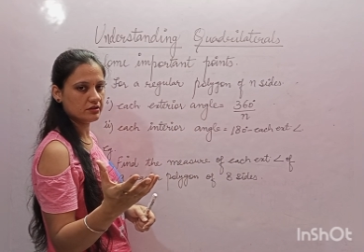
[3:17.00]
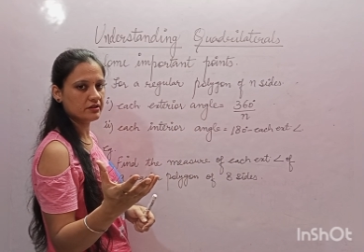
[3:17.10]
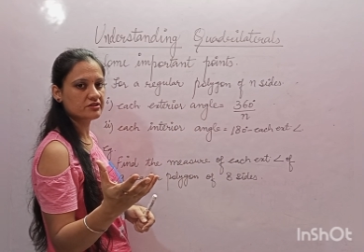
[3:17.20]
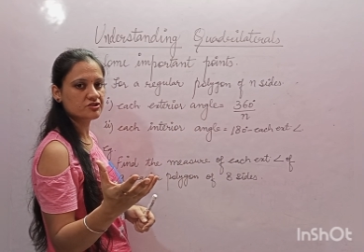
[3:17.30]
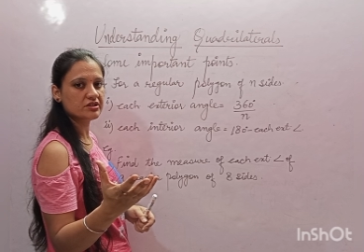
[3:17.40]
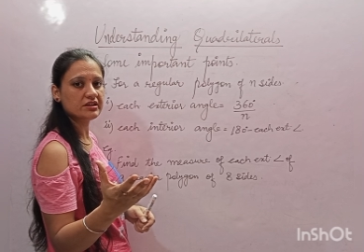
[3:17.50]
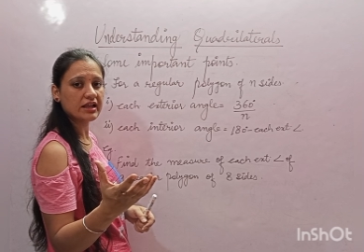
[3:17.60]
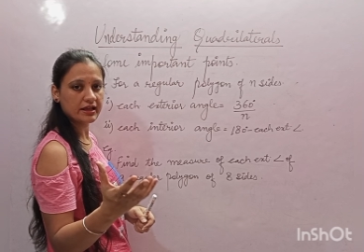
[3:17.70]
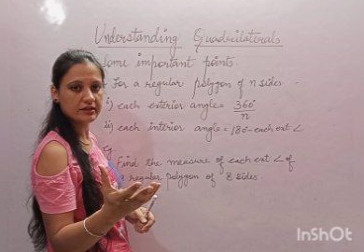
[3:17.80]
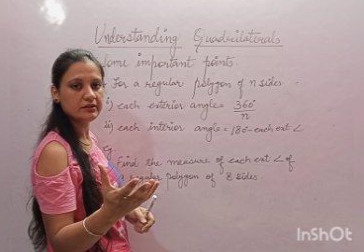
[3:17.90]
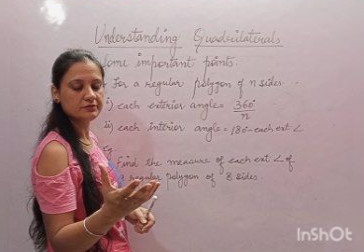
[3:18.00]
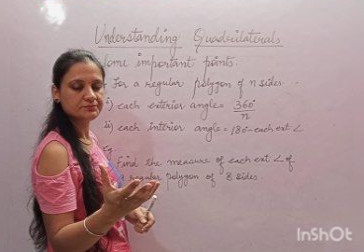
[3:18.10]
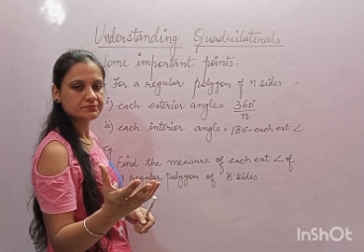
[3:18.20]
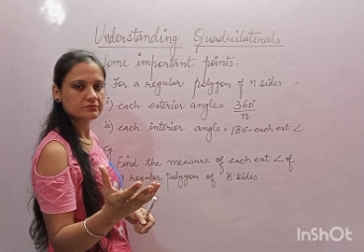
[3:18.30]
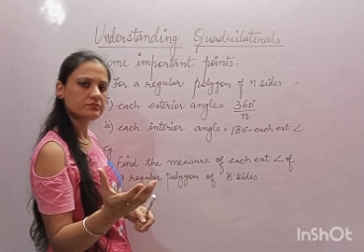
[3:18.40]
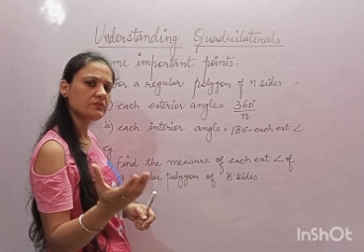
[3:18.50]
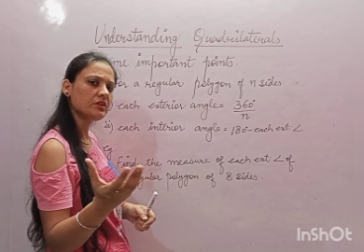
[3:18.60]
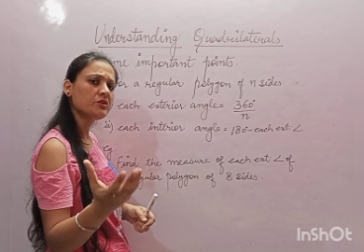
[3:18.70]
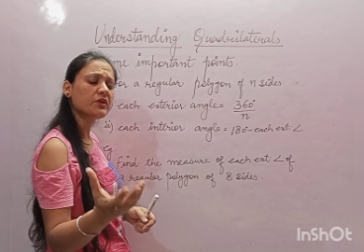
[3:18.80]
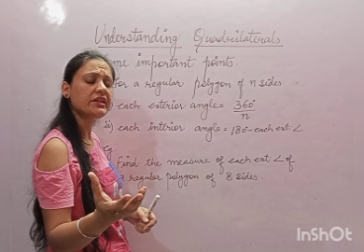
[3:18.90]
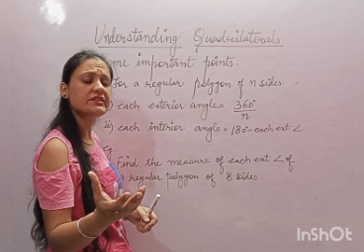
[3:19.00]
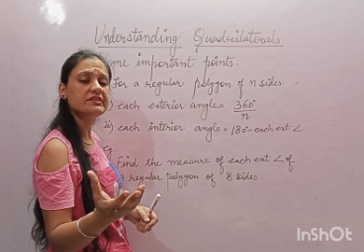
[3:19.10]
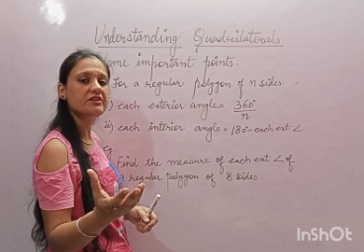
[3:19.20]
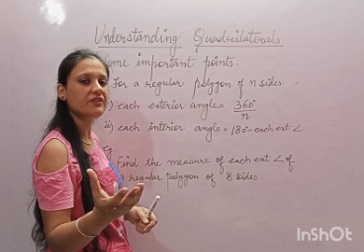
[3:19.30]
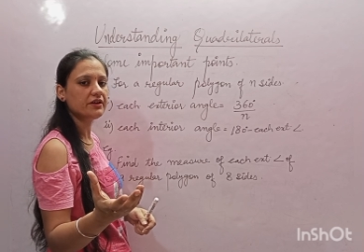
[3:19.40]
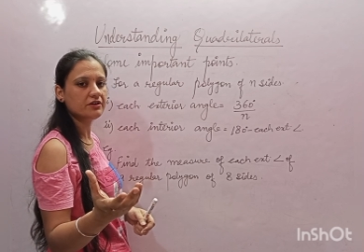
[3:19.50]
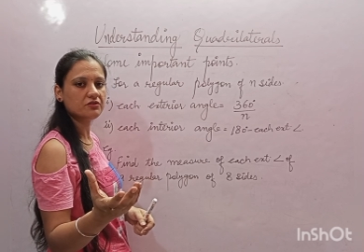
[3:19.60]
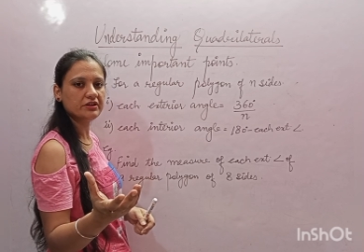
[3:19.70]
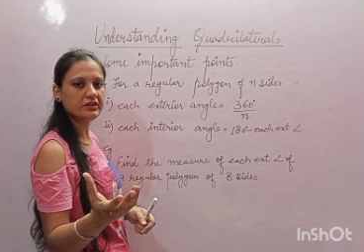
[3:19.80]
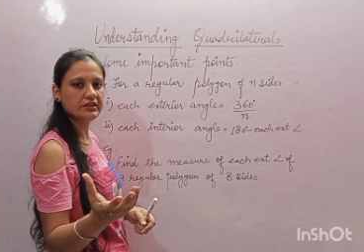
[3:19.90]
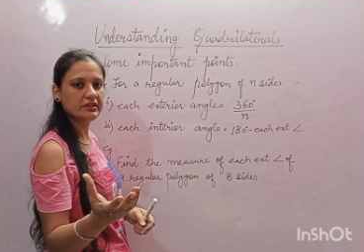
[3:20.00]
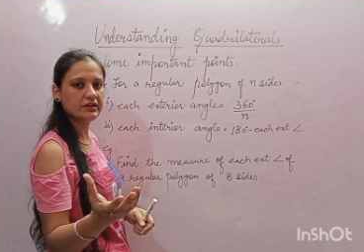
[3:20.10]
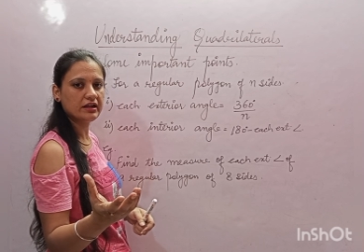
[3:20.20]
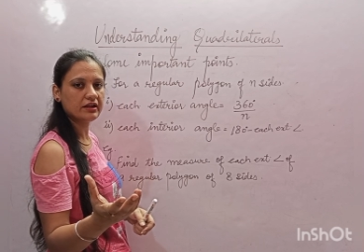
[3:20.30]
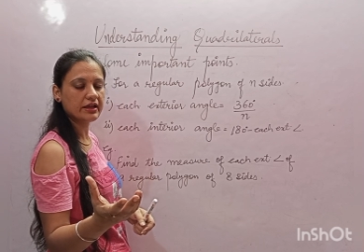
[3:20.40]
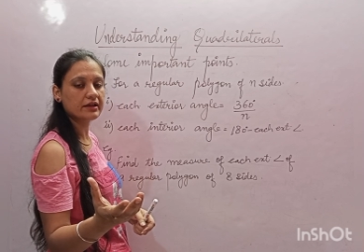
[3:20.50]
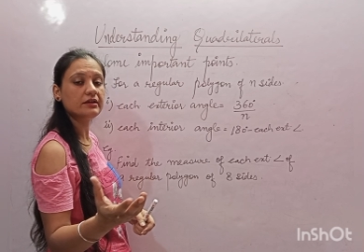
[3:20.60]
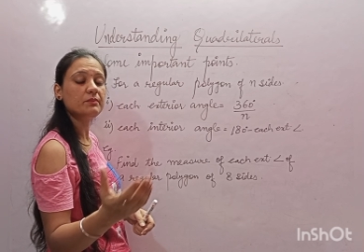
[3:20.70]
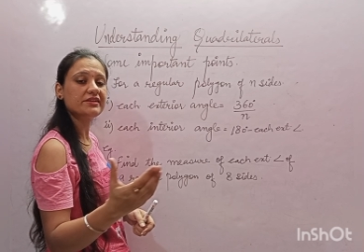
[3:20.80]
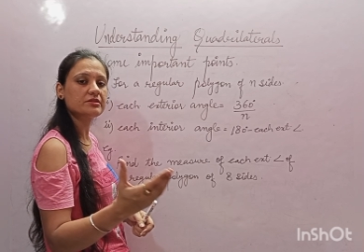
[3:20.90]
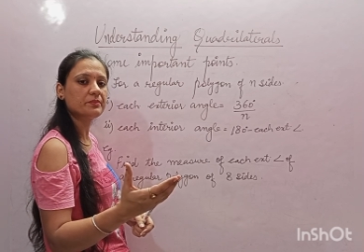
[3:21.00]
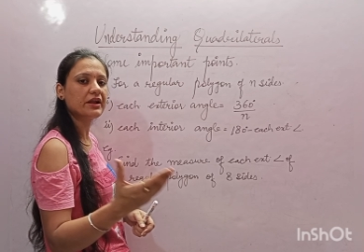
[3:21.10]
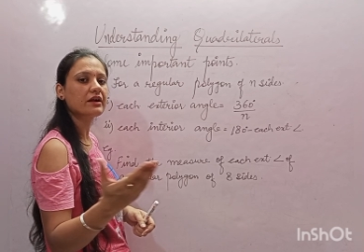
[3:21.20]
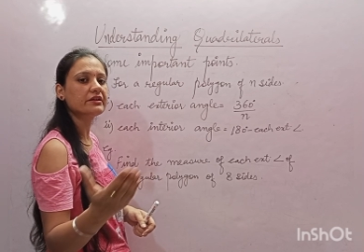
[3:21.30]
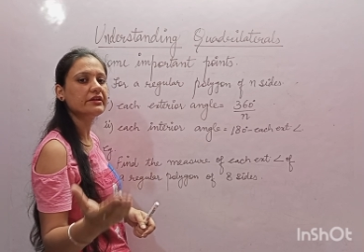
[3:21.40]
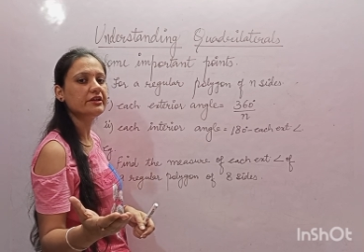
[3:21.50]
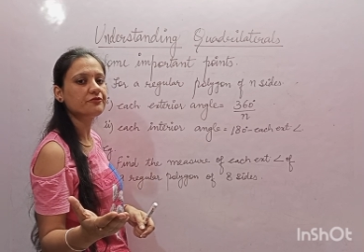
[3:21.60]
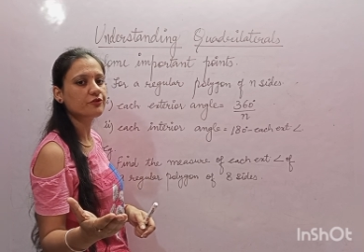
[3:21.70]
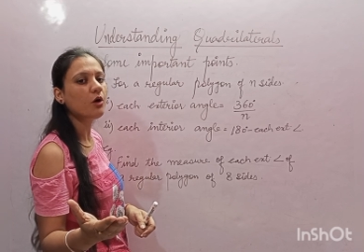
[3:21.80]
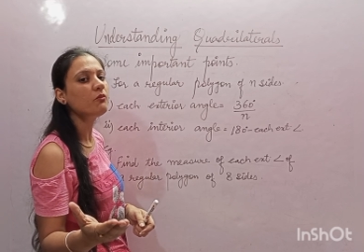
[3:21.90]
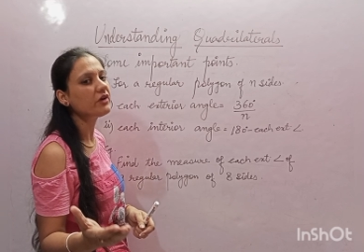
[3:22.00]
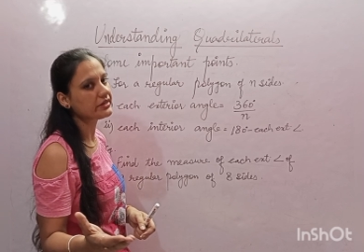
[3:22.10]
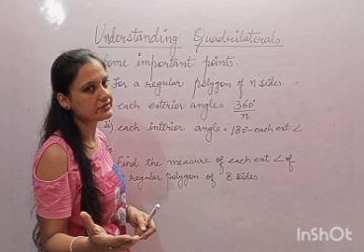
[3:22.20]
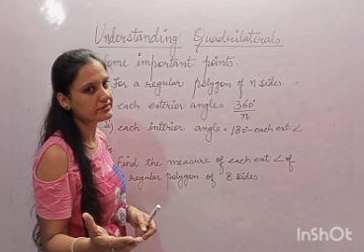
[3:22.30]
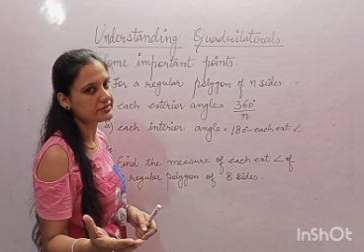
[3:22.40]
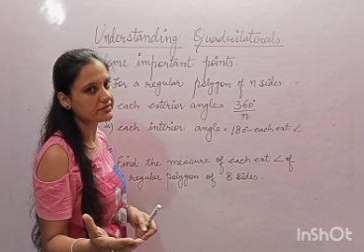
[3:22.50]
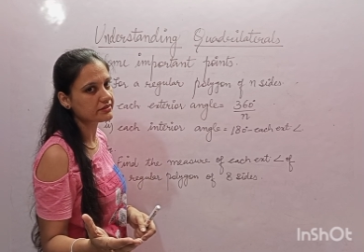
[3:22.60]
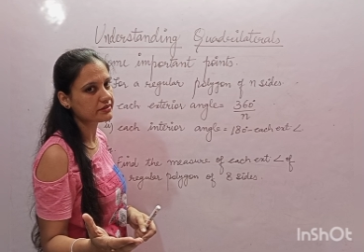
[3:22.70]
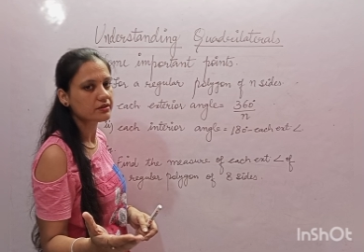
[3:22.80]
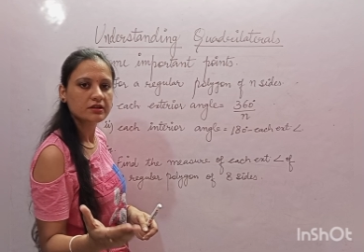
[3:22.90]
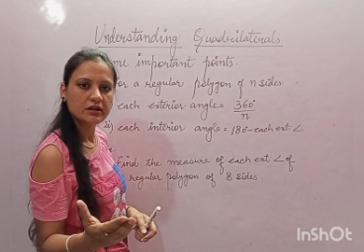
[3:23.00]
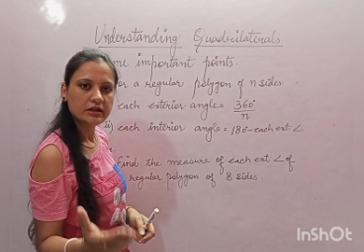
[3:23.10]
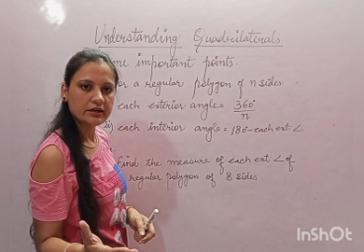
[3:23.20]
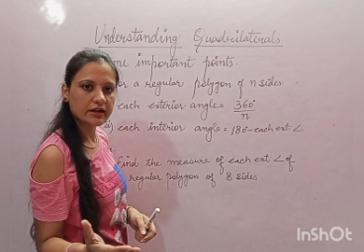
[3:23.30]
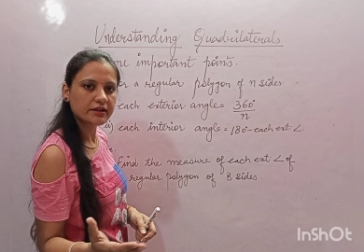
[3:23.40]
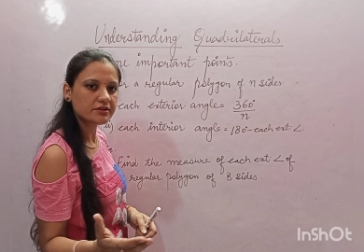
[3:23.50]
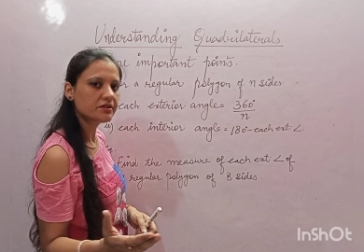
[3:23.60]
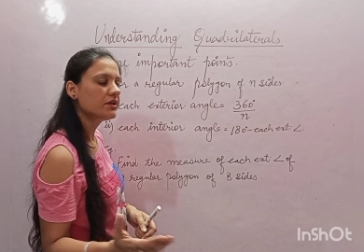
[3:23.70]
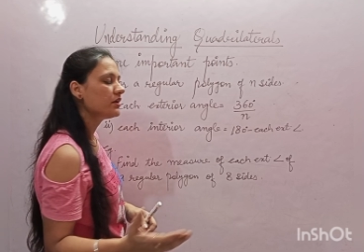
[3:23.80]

exterior angle, you can easily find out interior angle by subtracting it from 180 degree, right?